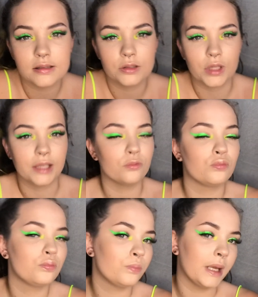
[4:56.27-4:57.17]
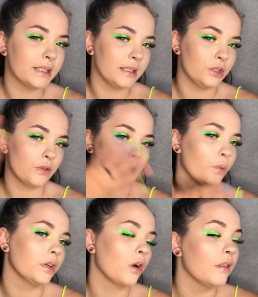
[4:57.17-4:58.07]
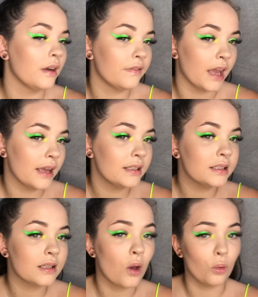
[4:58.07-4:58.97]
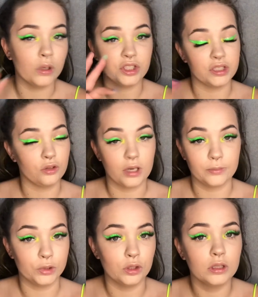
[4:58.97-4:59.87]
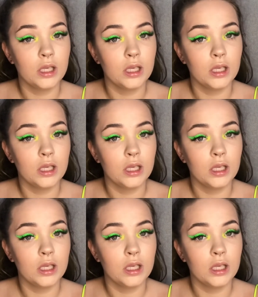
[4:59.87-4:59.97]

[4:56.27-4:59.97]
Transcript: like basically do their work on their face, which is incredible.